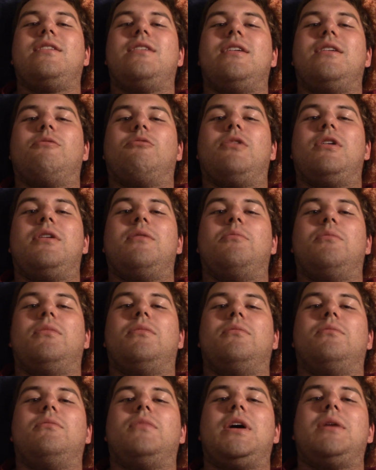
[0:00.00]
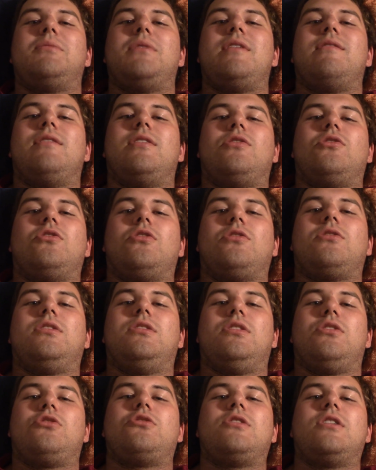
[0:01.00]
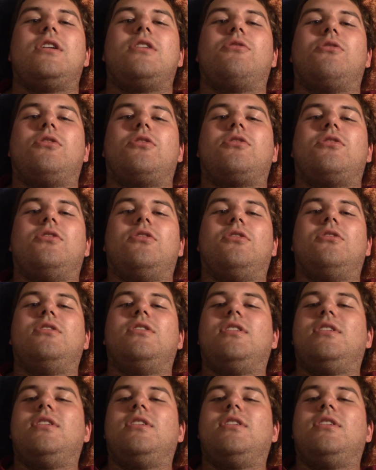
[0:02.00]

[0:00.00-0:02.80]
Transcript: And my baby's just in the shower, so